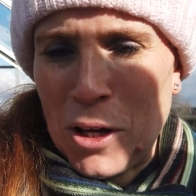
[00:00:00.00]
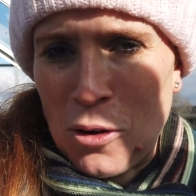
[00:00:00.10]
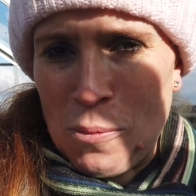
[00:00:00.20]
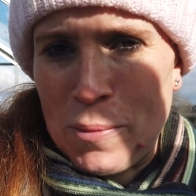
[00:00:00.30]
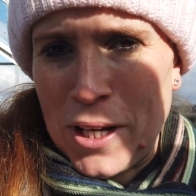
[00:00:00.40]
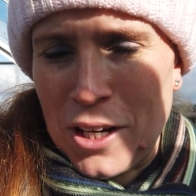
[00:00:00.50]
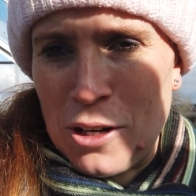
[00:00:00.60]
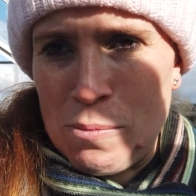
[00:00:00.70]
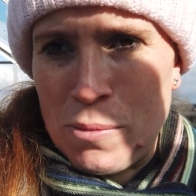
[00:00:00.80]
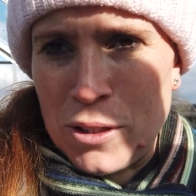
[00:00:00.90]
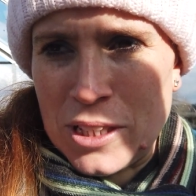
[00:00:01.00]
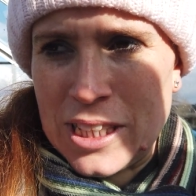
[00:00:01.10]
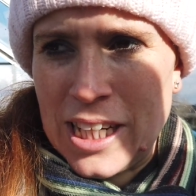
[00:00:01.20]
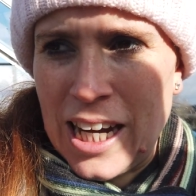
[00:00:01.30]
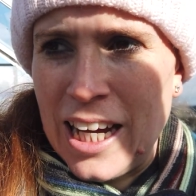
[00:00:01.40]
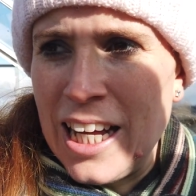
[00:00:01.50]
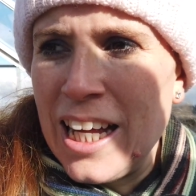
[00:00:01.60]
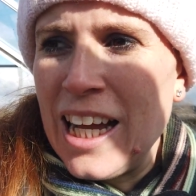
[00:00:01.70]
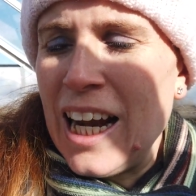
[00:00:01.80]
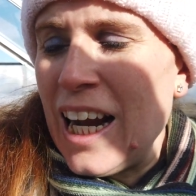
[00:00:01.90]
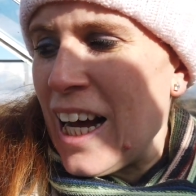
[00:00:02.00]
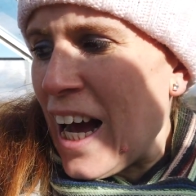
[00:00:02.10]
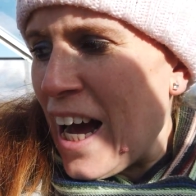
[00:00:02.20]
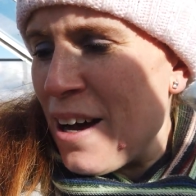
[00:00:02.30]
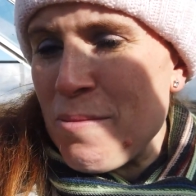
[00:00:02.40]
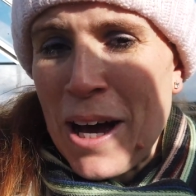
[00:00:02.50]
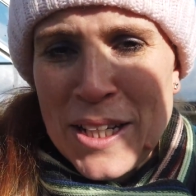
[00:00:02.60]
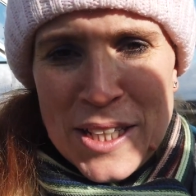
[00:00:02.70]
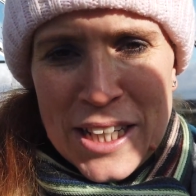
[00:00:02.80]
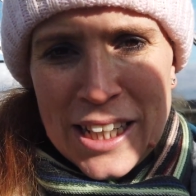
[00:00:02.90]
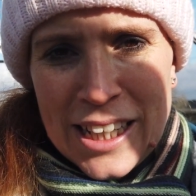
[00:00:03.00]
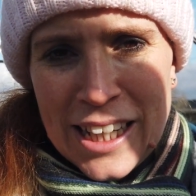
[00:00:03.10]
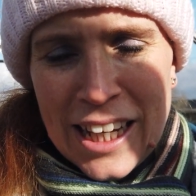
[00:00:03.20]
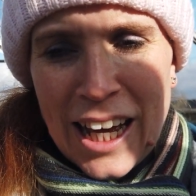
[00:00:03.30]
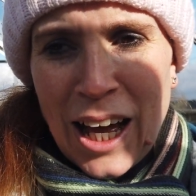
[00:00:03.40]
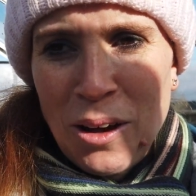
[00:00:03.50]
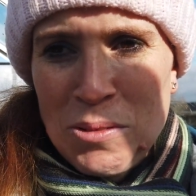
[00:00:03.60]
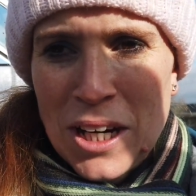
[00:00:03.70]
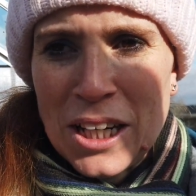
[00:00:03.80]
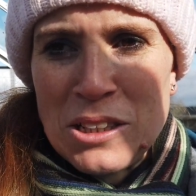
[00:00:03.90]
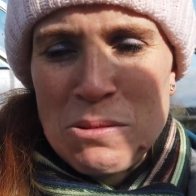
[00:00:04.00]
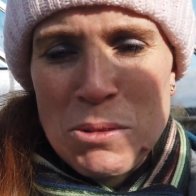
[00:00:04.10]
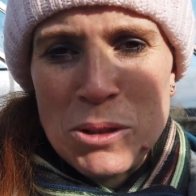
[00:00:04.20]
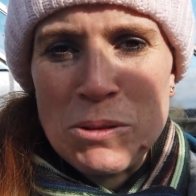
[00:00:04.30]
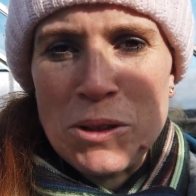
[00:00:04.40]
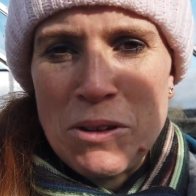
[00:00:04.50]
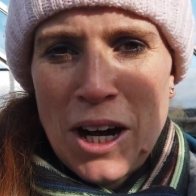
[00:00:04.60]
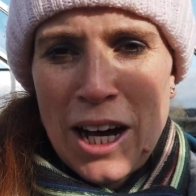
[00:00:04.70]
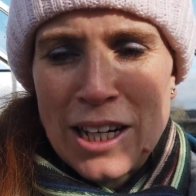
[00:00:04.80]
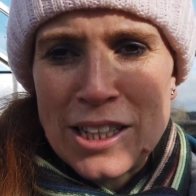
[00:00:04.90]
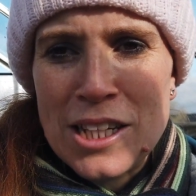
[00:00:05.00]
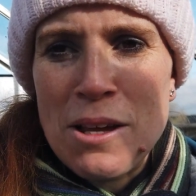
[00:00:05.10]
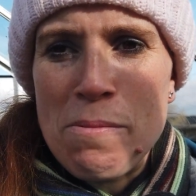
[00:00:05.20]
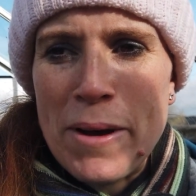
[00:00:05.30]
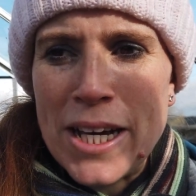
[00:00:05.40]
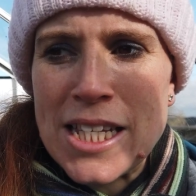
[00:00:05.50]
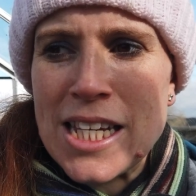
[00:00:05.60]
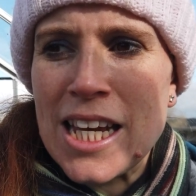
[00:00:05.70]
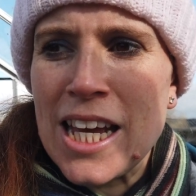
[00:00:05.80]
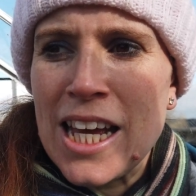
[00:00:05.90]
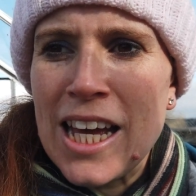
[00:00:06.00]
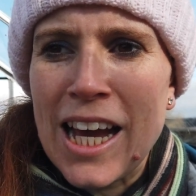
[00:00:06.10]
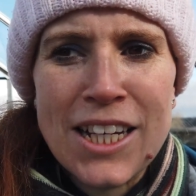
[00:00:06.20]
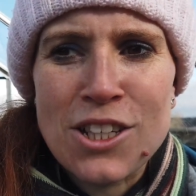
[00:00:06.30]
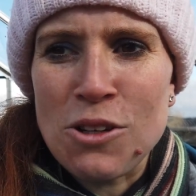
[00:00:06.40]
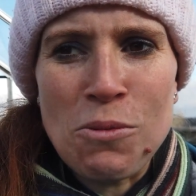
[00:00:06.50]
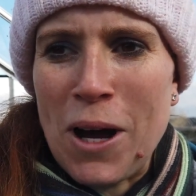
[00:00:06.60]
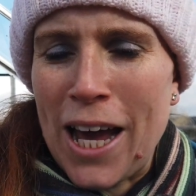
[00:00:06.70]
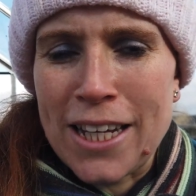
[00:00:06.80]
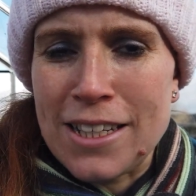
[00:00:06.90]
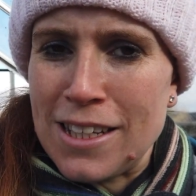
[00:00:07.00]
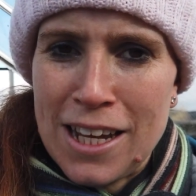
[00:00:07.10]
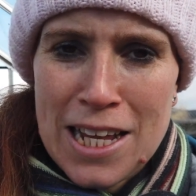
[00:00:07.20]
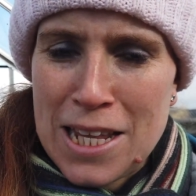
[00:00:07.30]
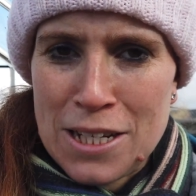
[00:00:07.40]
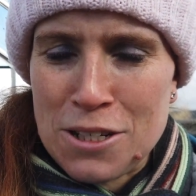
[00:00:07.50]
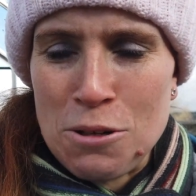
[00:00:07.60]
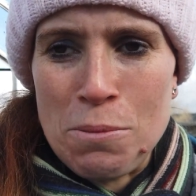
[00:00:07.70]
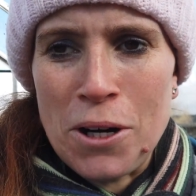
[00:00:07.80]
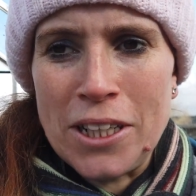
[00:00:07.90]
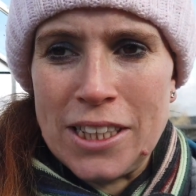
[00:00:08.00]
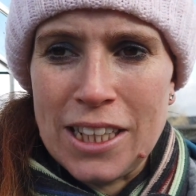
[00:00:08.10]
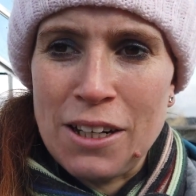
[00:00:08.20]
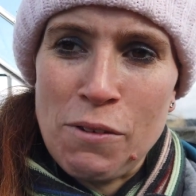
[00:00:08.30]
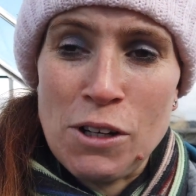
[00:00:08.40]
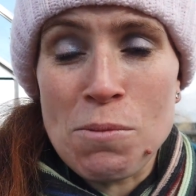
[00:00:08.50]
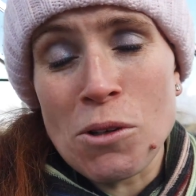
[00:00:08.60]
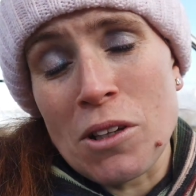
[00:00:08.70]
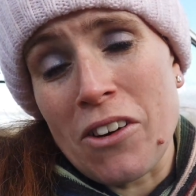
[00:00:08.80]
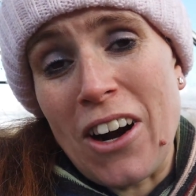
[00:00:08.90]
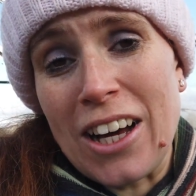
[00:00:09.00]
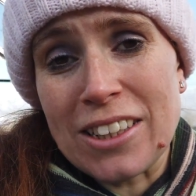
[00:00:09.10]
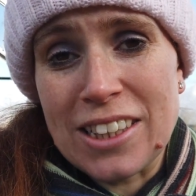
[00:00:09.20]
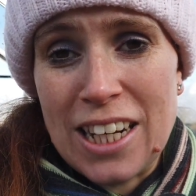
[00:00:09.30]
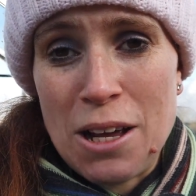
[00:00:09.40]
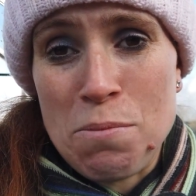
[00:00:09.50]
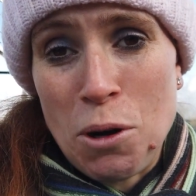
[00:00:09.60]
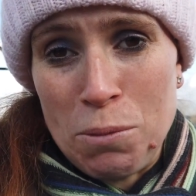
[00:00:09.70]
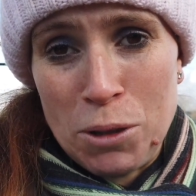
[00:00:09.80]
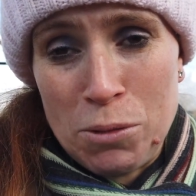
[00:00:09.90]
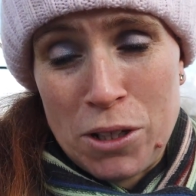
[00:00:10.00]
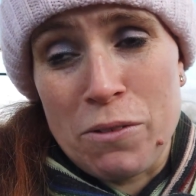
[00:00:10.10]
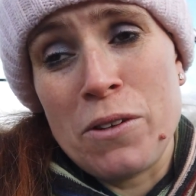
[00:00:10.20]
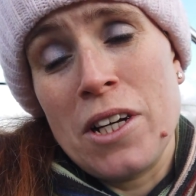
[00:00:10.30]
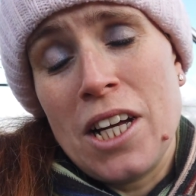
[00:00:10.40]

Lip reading: hot bin composter. Ideally, I would like to mow the grass, but it's so wet that there's no point. And if I'd mown the grass, then I probably would have